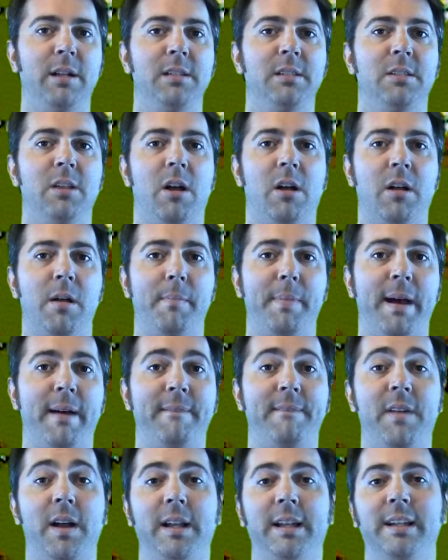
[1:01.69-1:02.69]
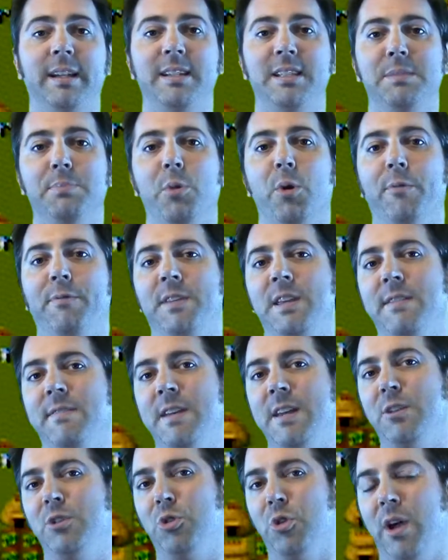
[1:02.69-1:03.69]
song about finding a Smurf T
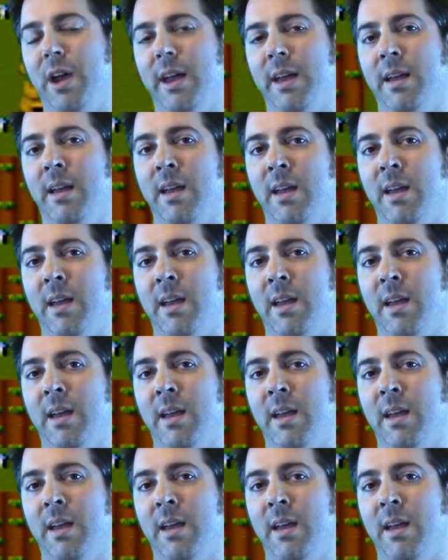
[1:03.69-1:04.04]
V tray